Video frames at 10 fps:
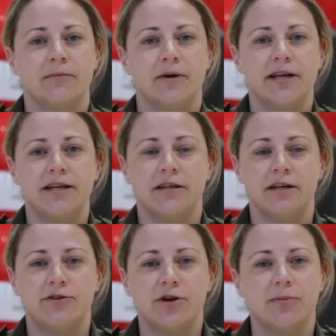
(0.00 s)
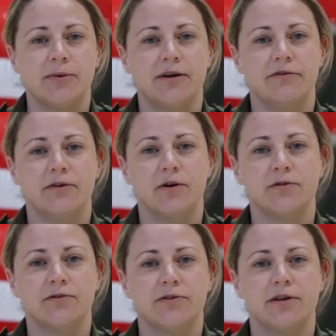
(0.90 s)
My day-to-day -day job
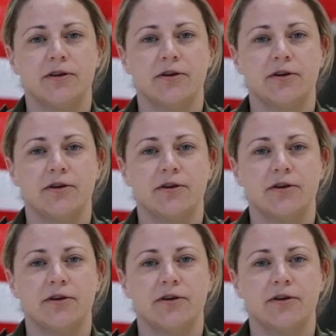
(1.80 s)
involves